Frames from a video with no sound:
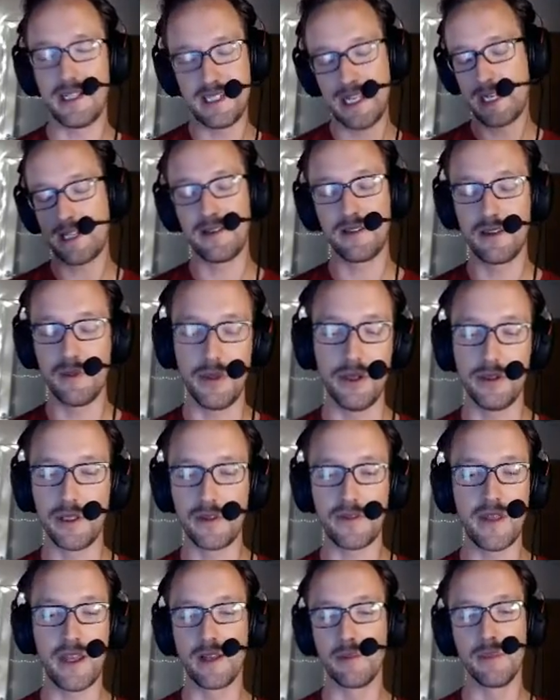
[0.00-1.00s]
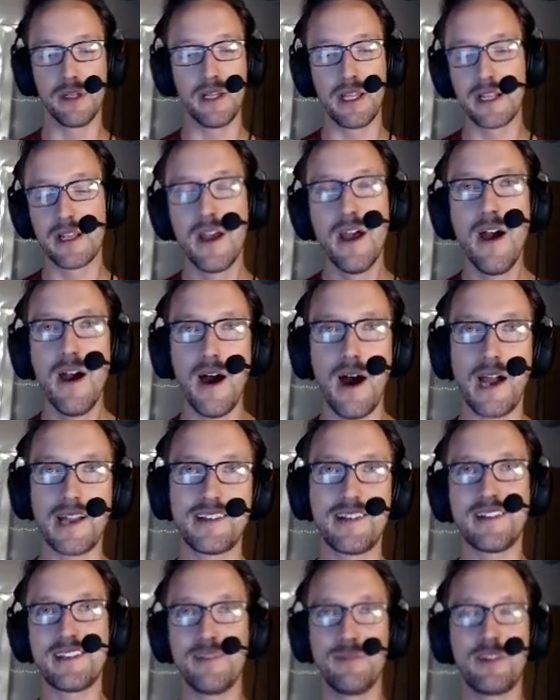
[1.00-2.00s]
tackling the building thing, but like I
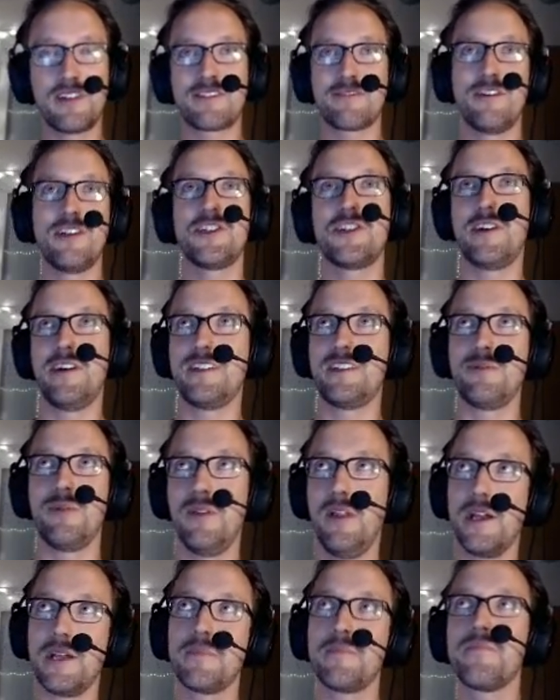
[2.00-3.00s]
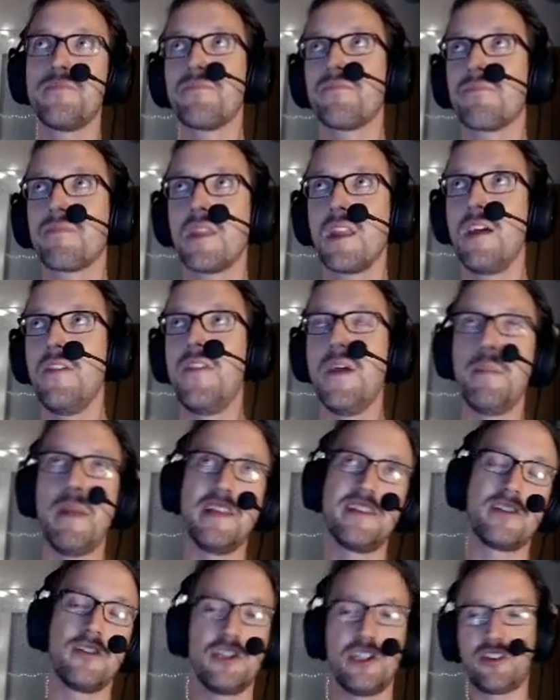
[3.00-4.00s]
saw some of the screenshots where like they
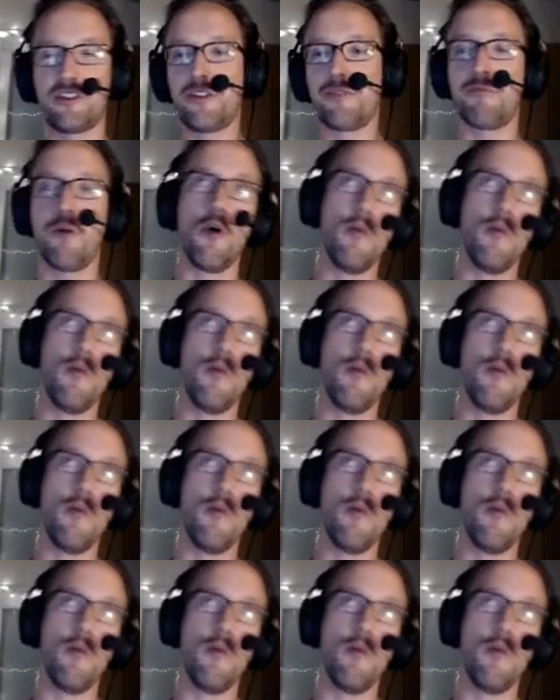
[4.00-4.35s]
basically just throw